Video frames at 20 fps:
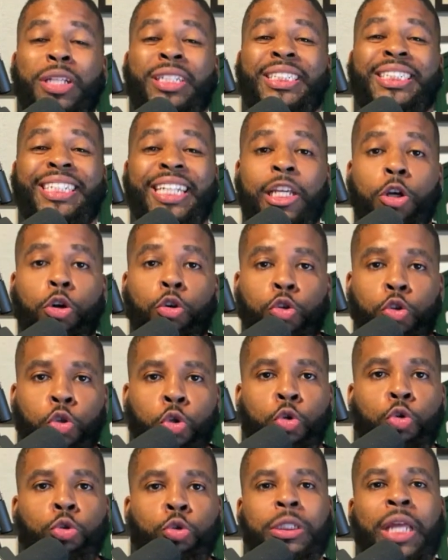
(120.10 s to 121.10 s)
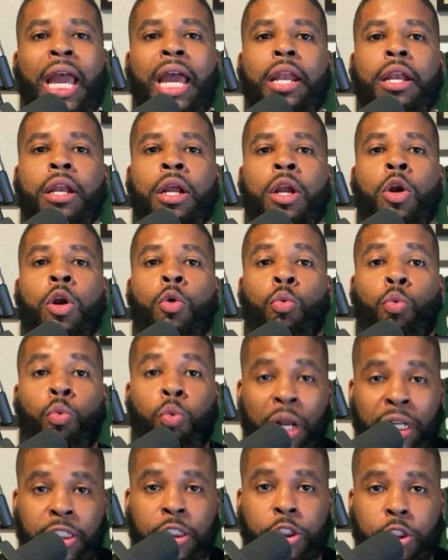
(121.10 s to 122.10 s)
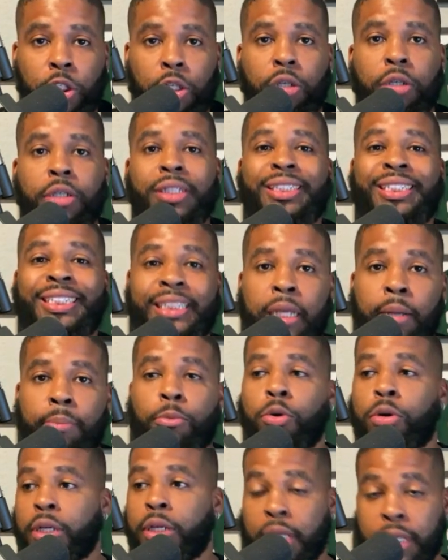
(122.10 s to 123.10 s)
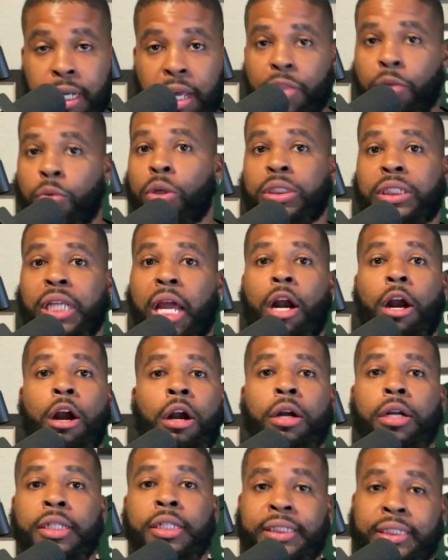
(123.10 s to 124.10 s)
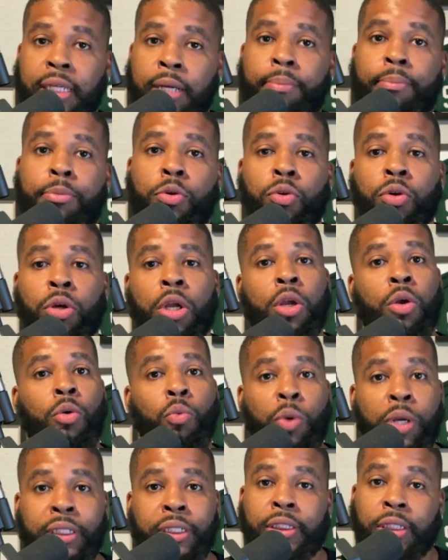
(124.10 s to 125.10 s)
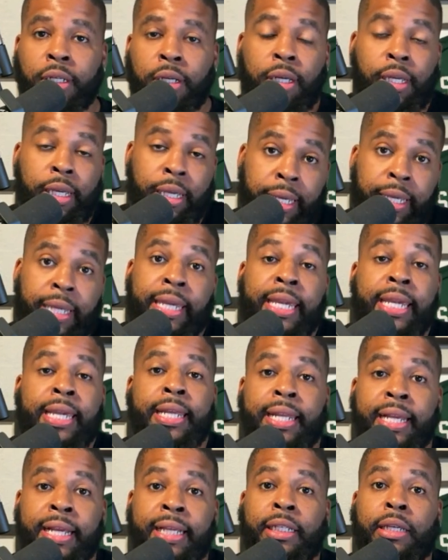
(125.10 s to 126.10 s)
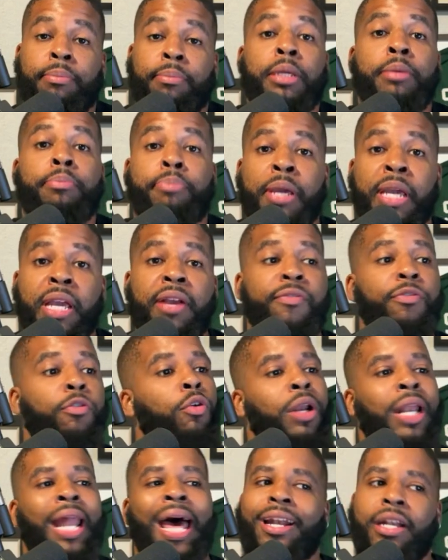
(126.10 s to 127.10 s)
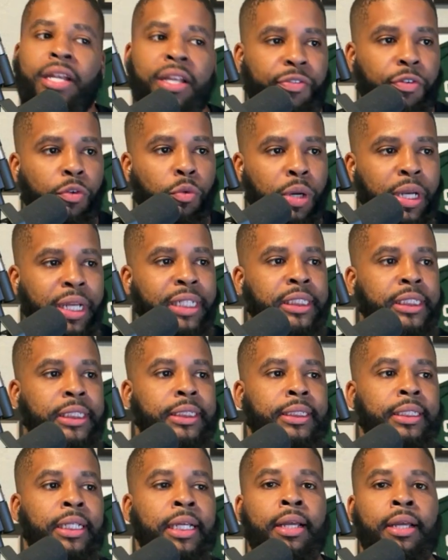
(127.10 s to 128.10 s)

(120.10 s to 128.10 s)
still use that registered symbol. In other words, that R in a symbol, which again, it can be big for a lot of different reasons.